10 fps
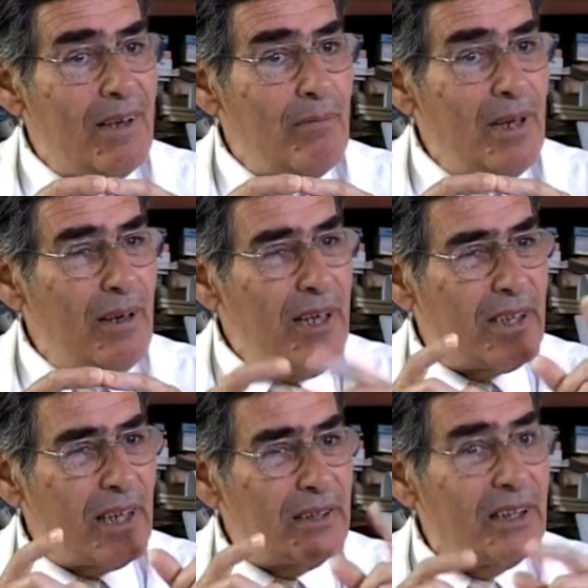1
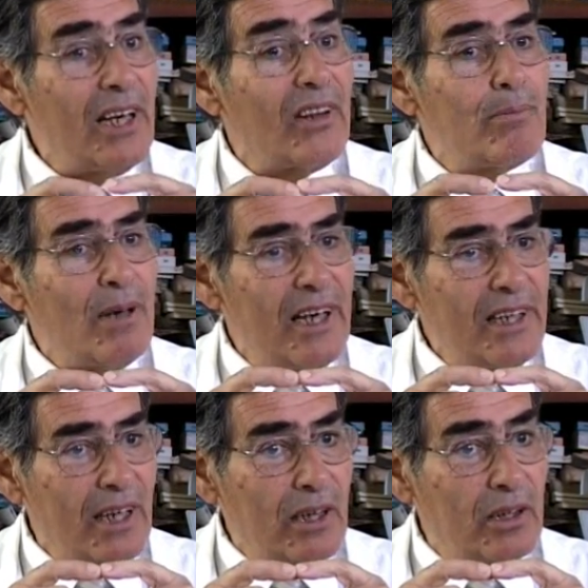milliliter of
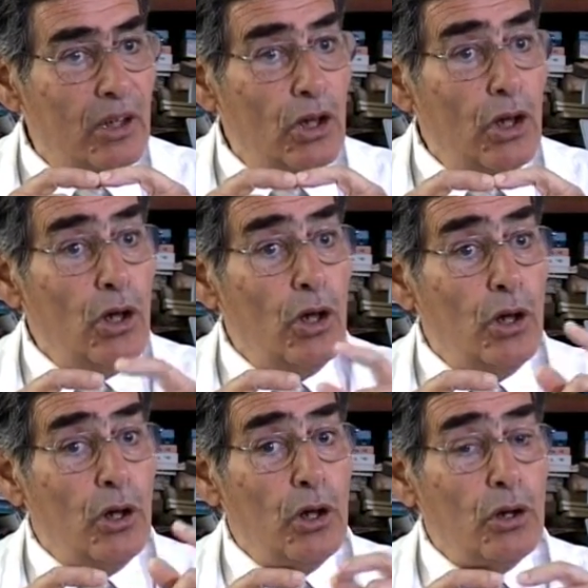these
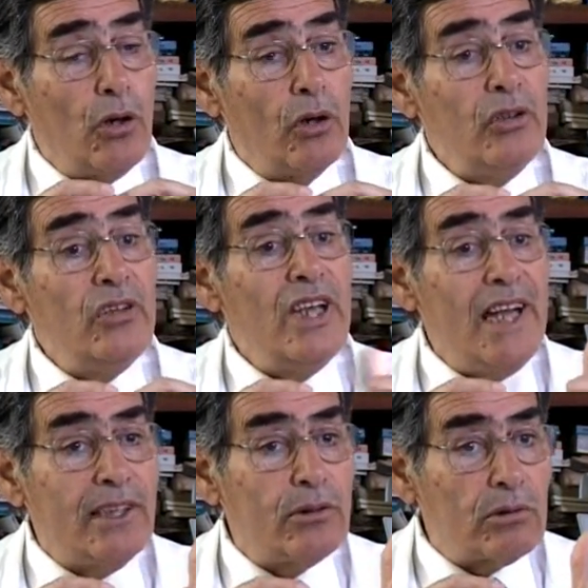substances contains
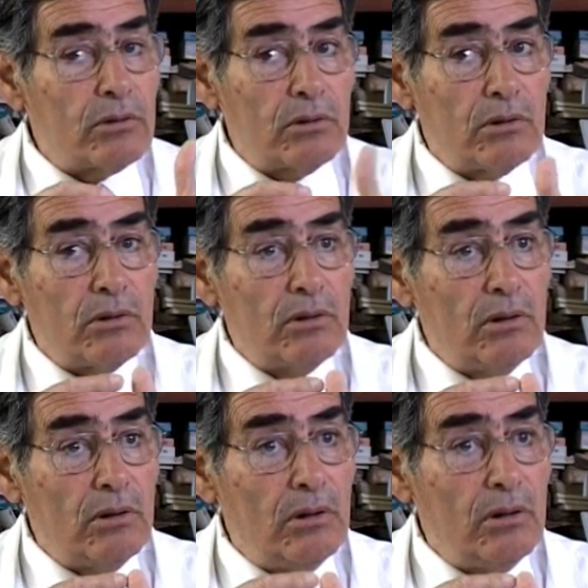2
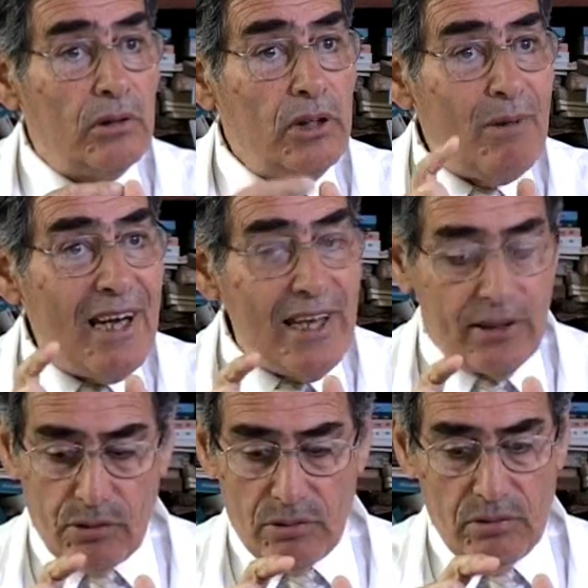million of active
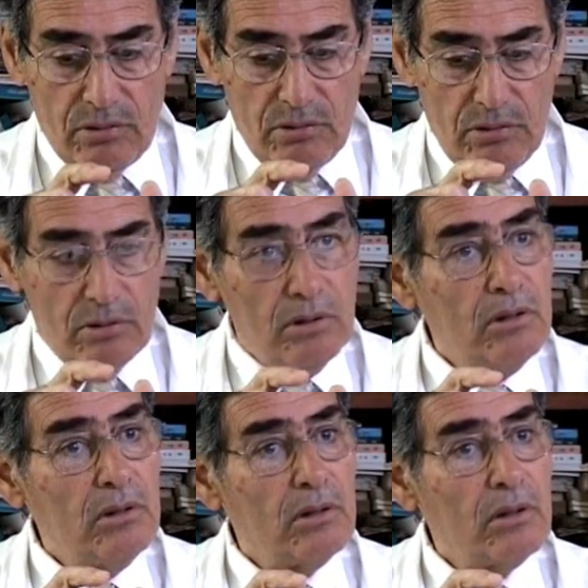cells.
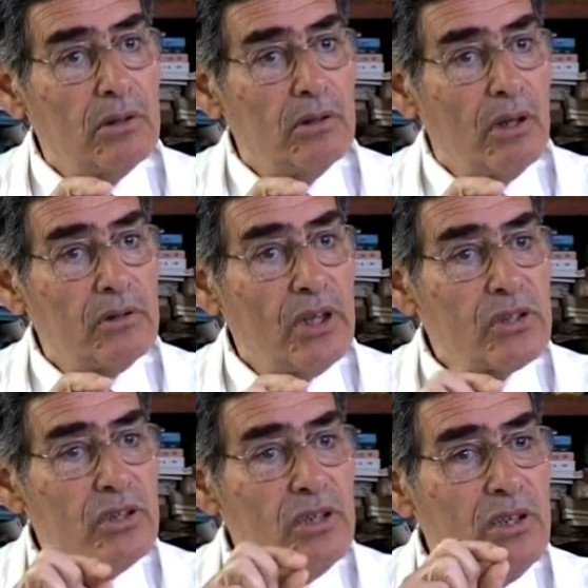and 10
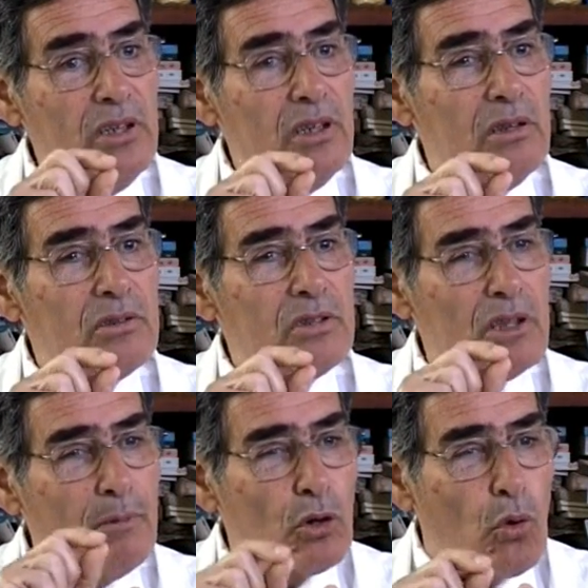
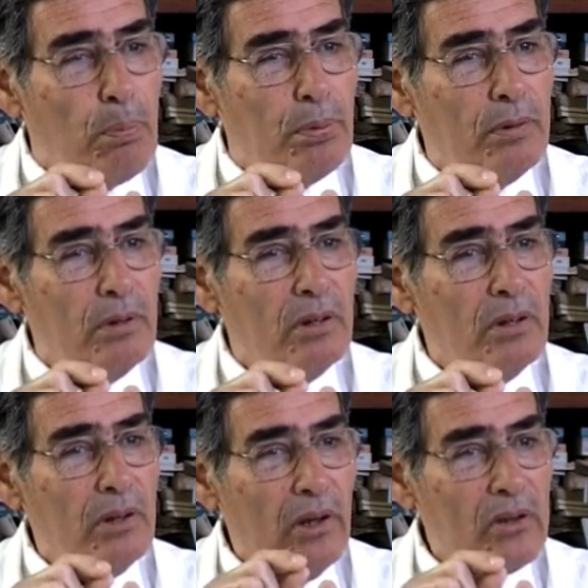milliliters of these
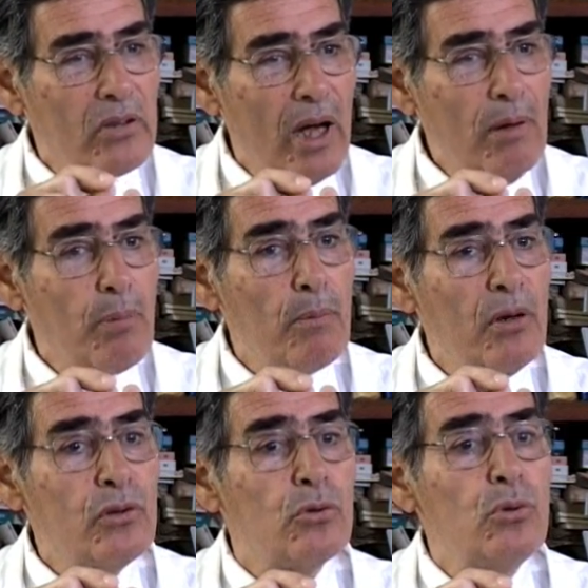substances
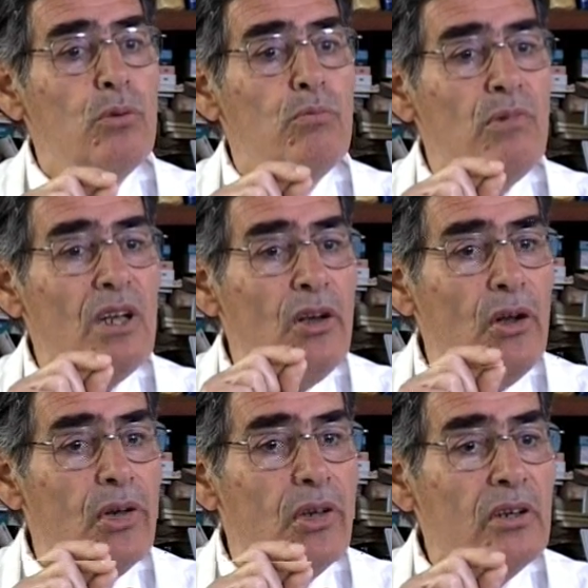contain
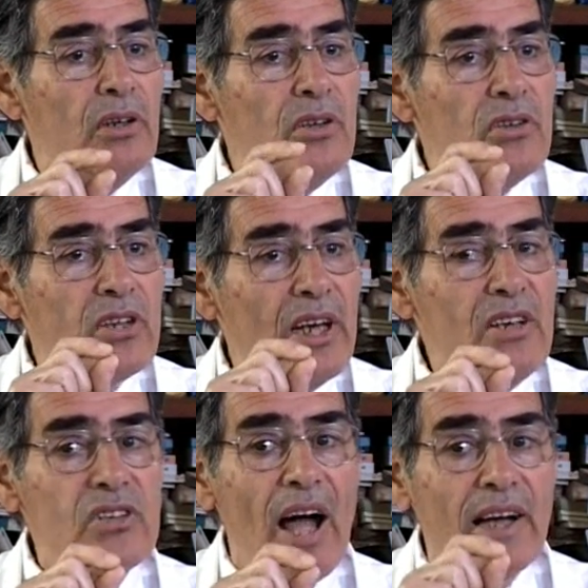20 million
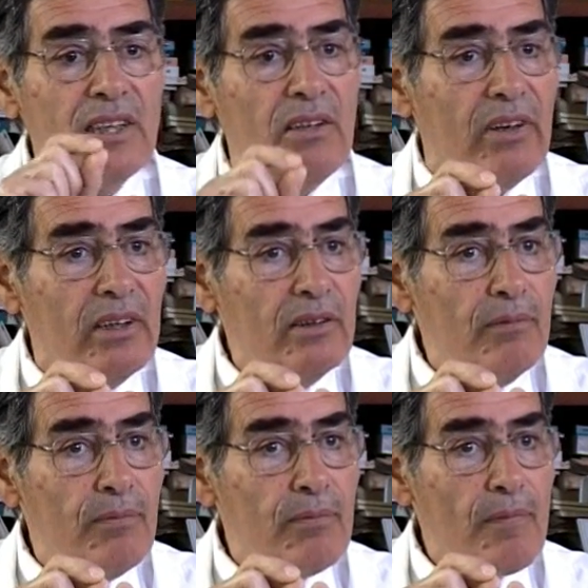of active
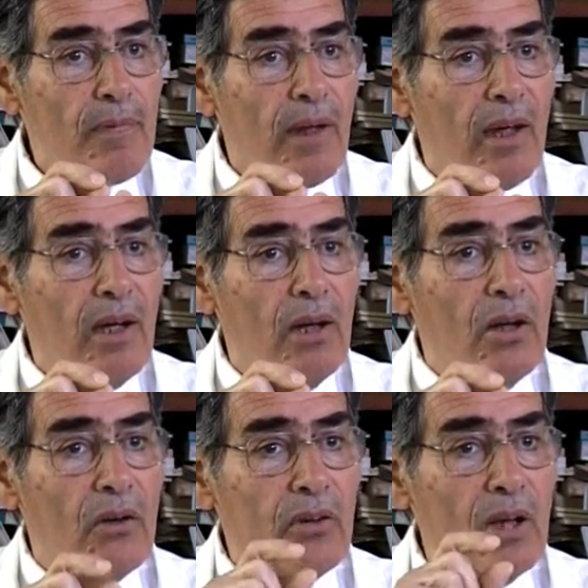cells
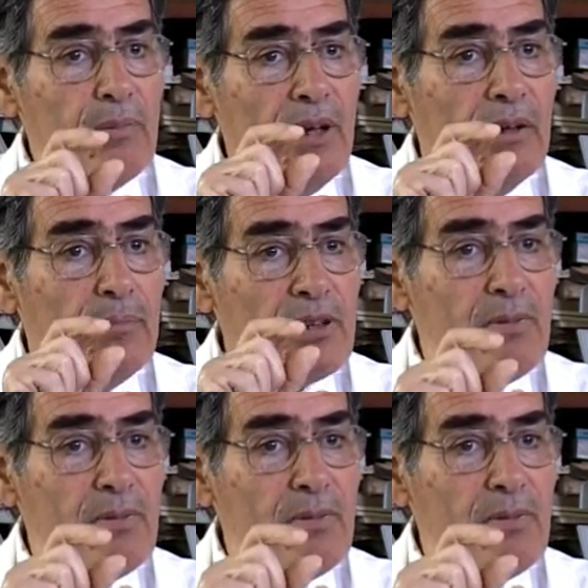acting directly